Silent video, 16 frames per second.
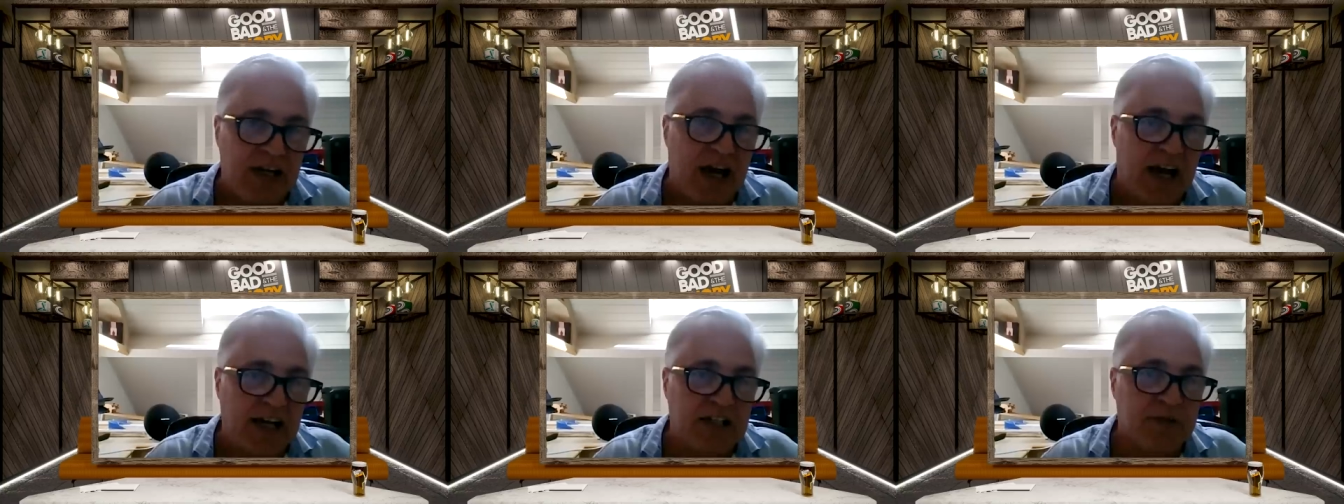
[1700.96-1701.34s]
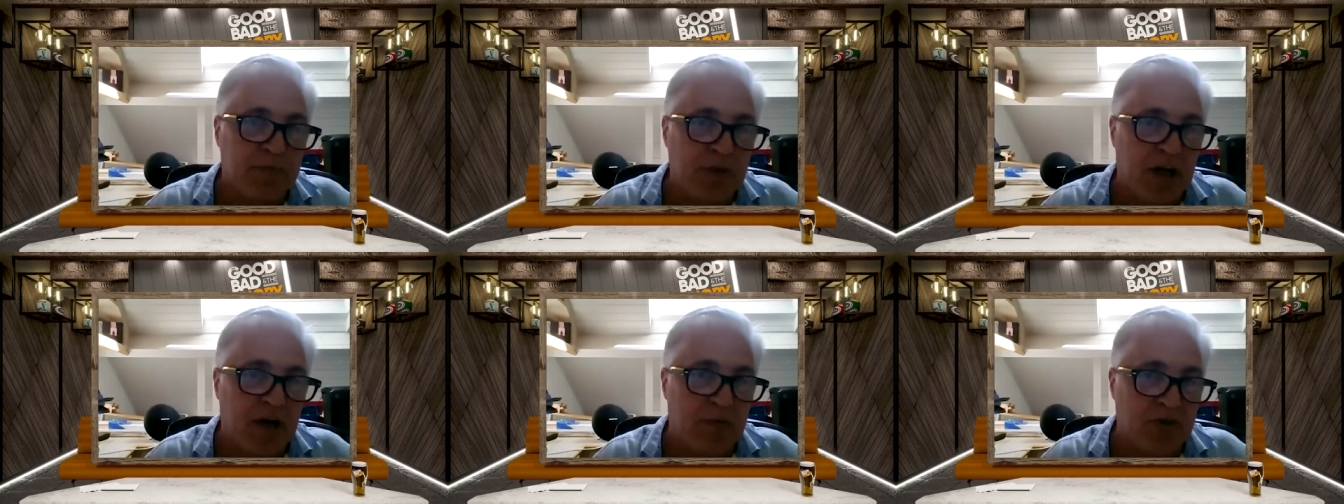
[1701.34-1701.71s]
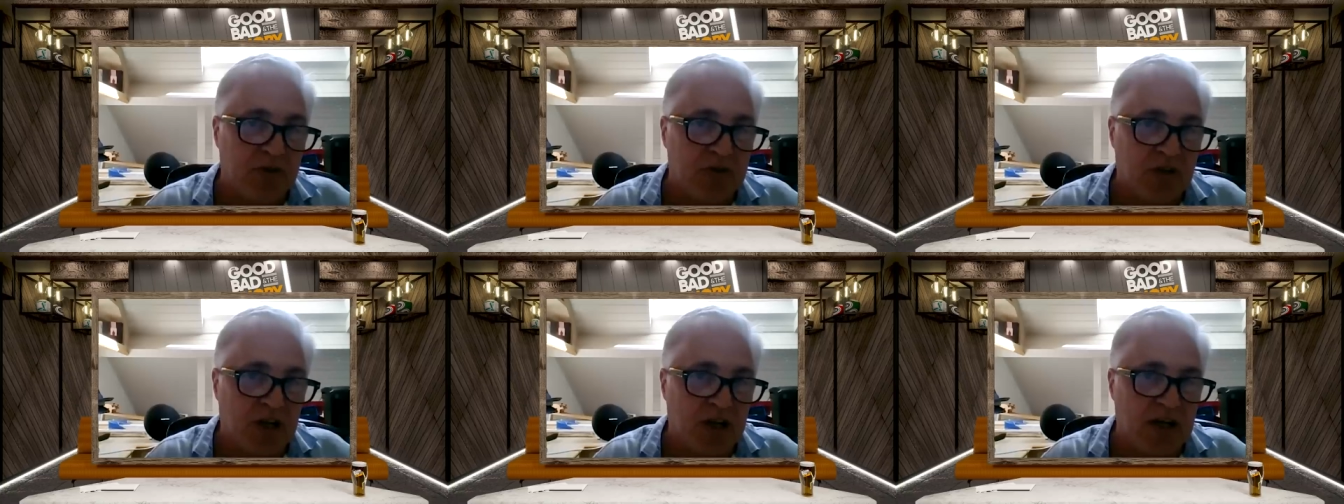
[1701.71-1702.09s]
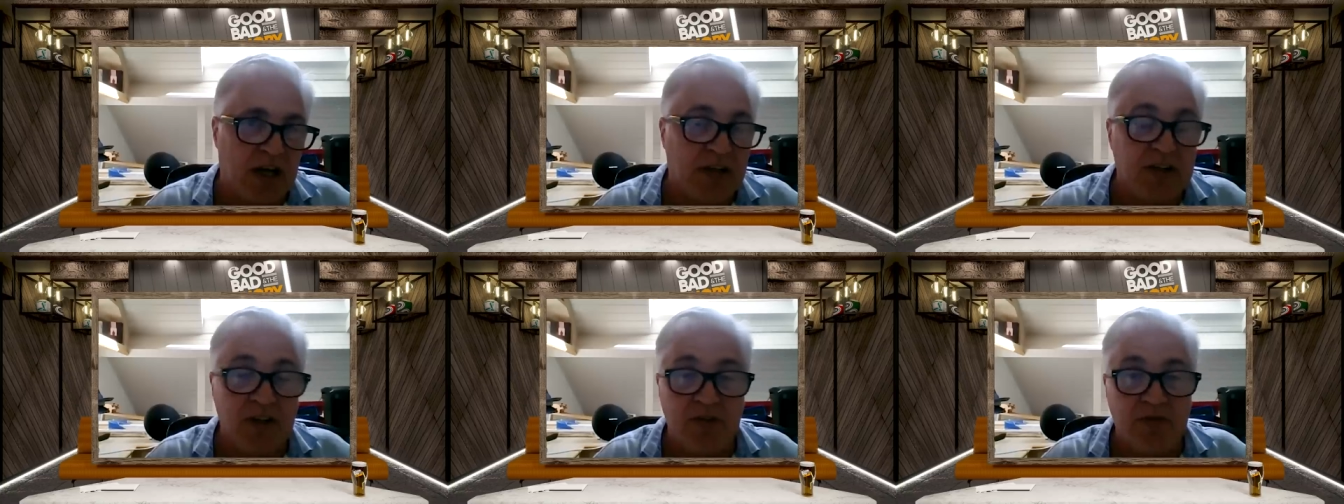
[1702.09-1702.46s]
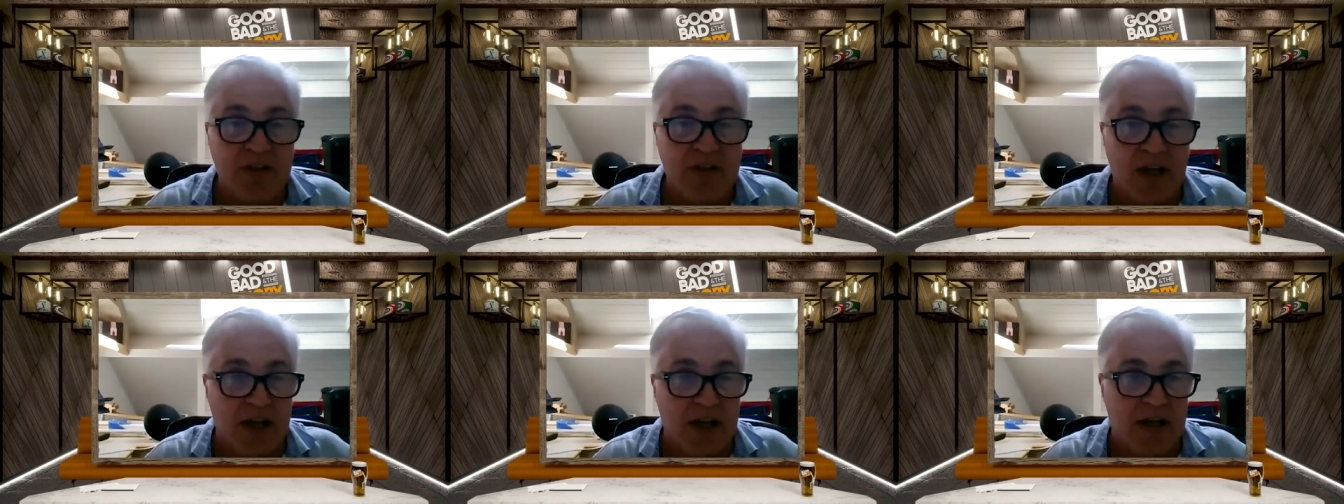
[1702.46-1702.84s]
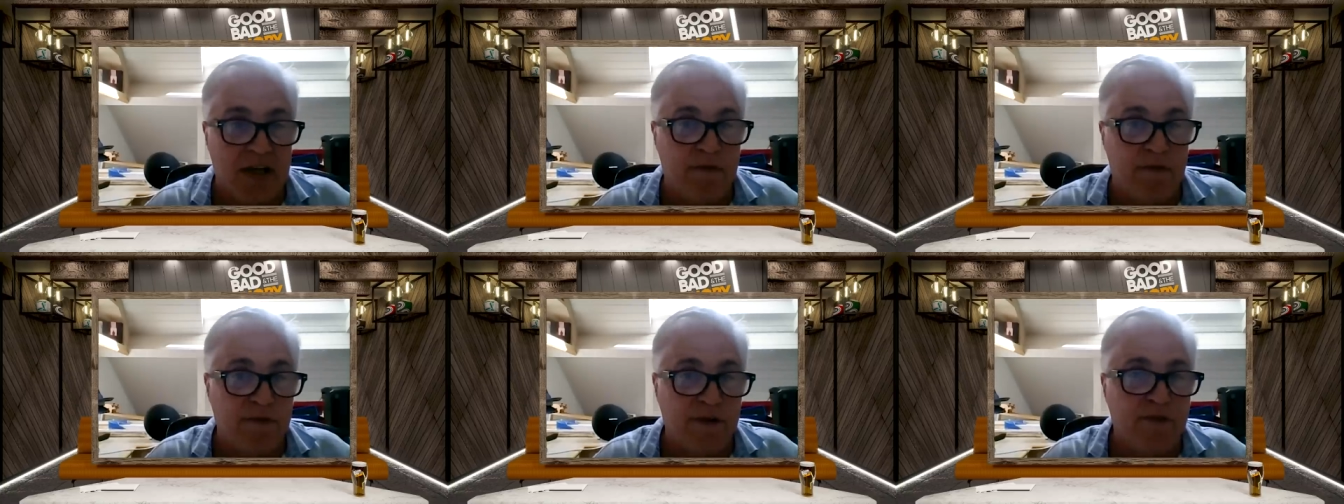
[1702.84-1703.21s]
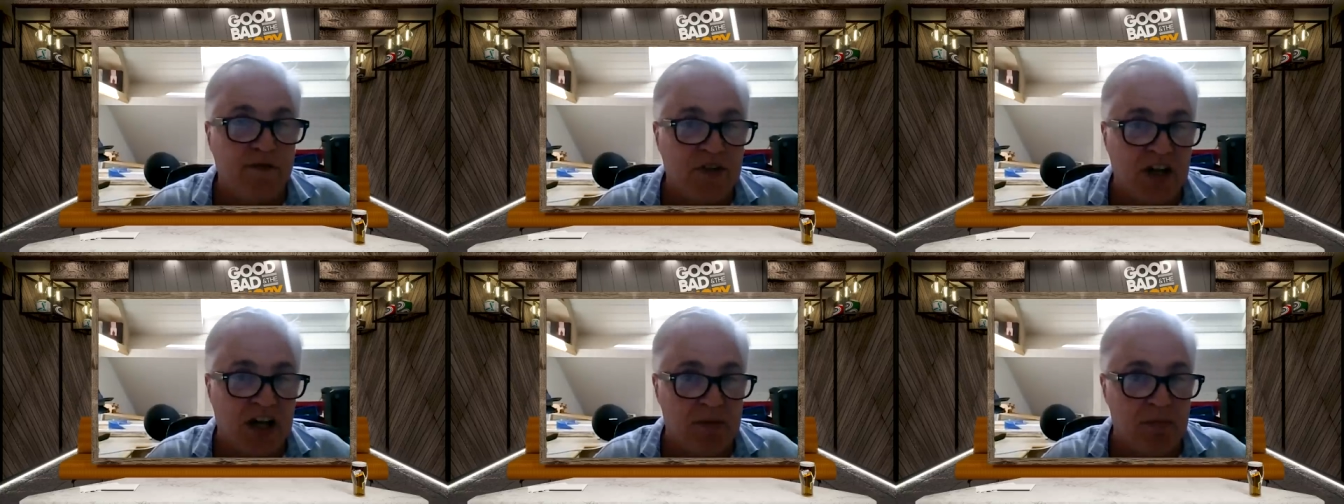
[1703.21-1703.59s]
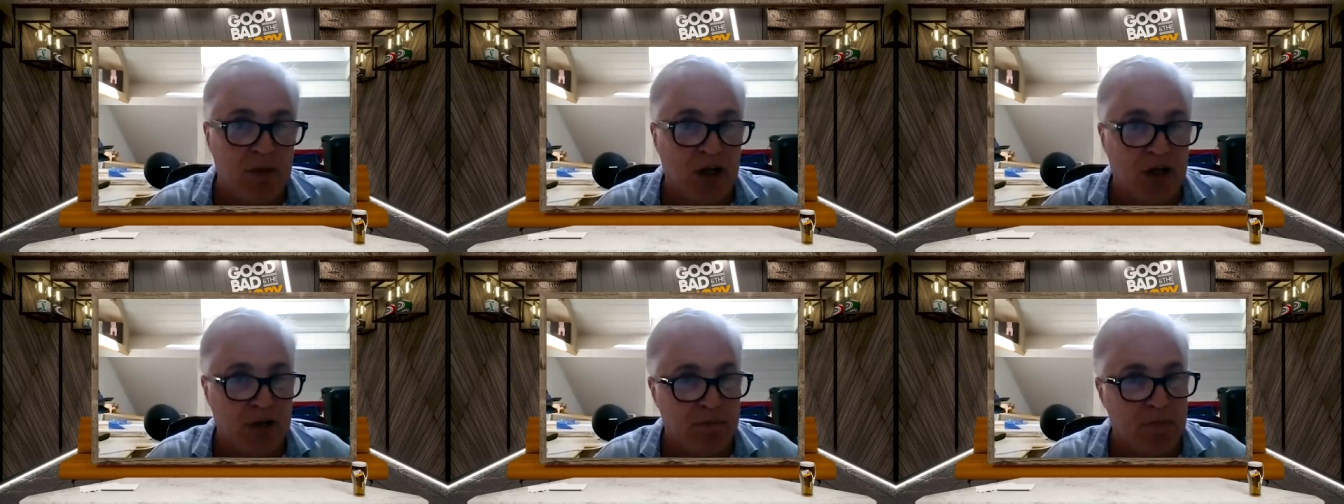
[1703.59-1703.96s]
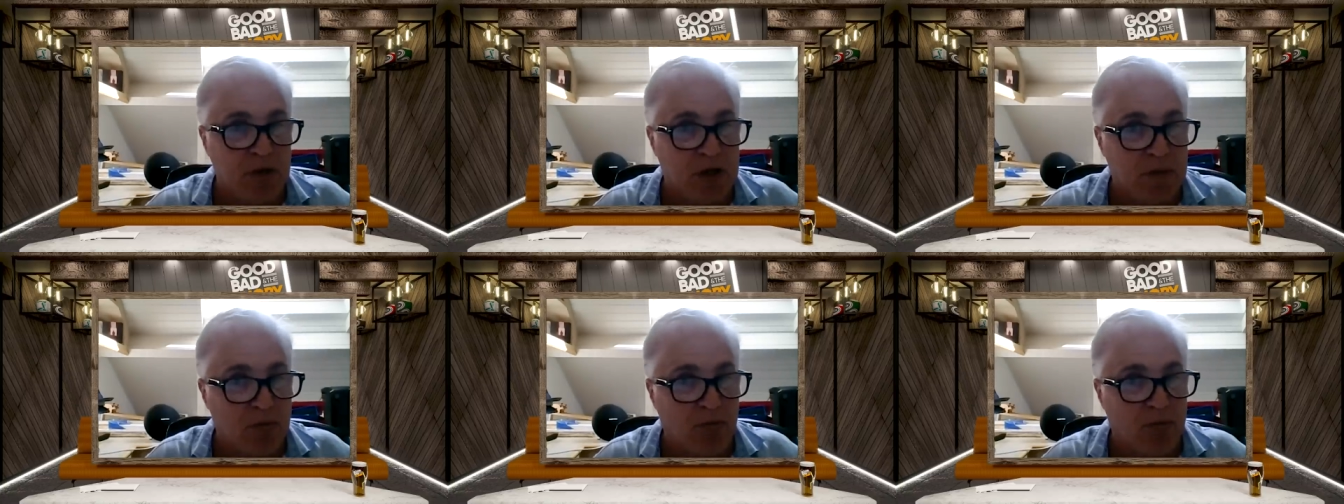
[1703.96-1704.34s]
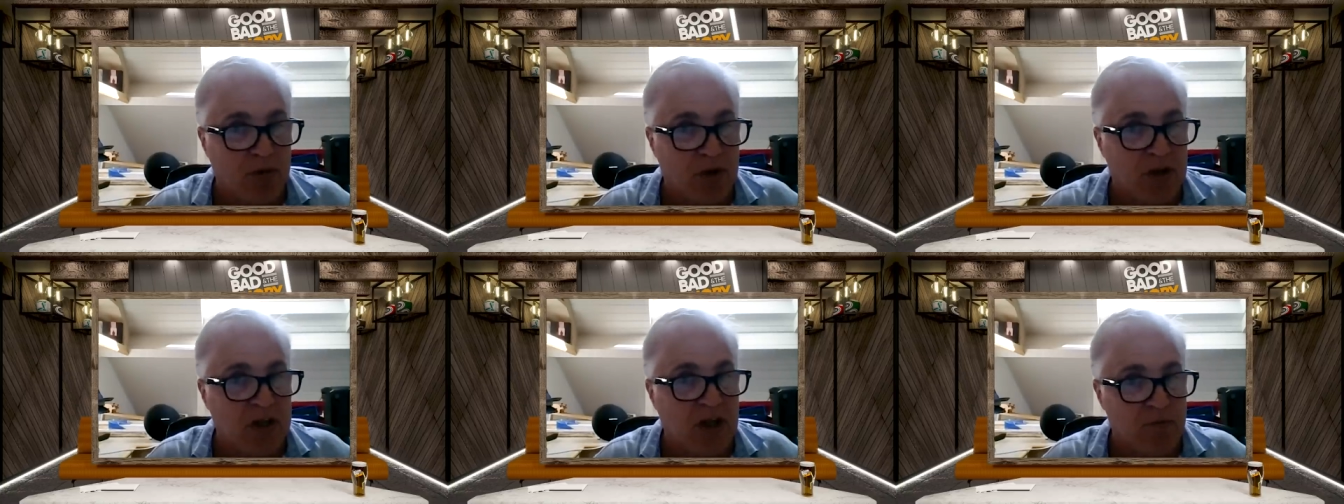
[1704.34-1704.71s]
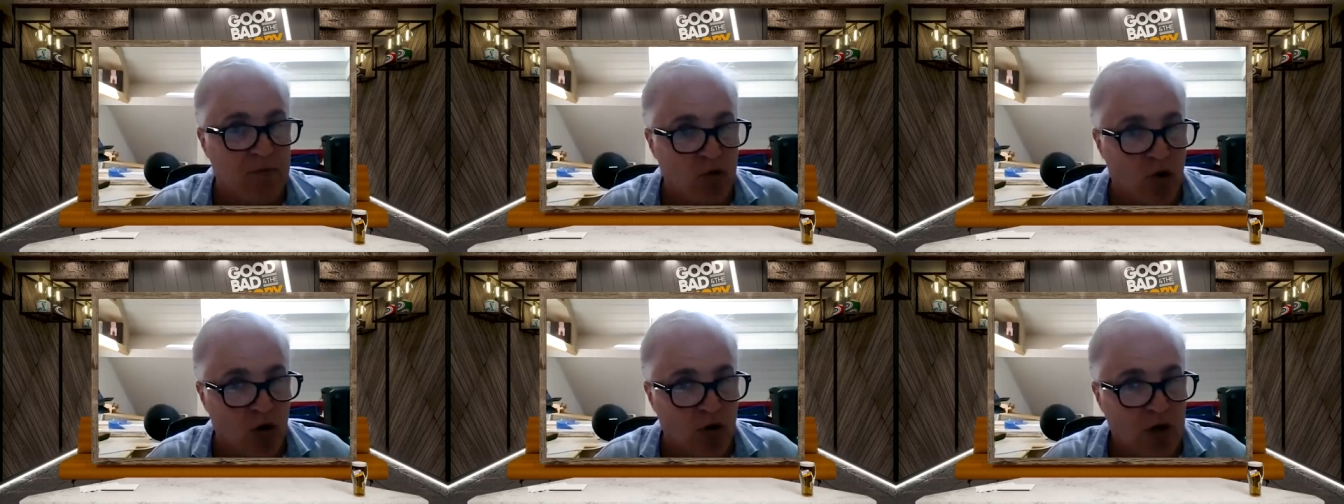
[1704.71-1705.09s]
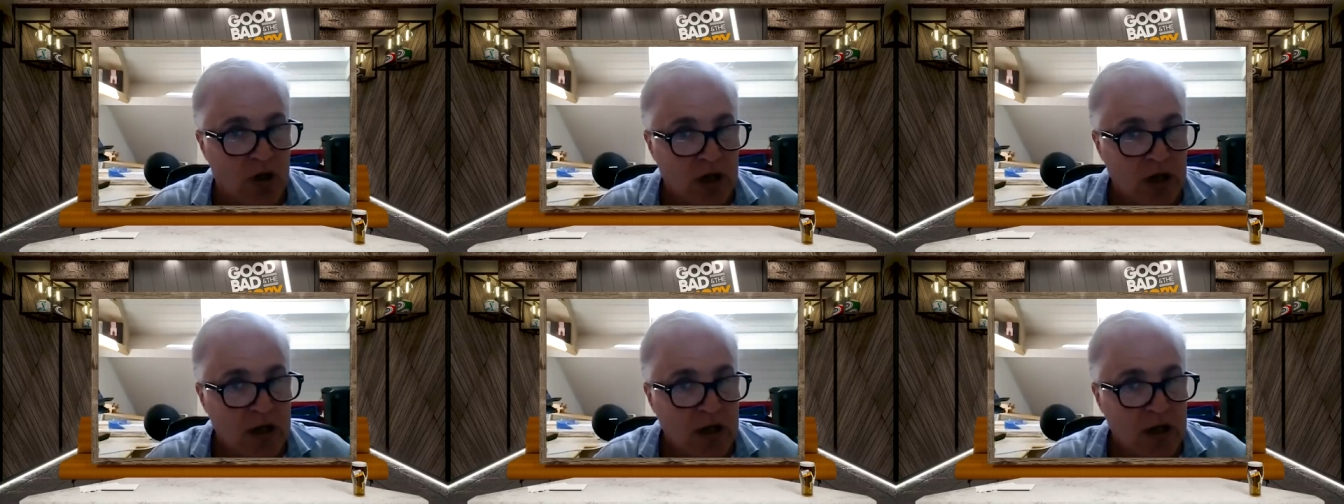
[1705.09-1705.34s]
you had to be able to say, I don't care if 58 million people think I'm wrong.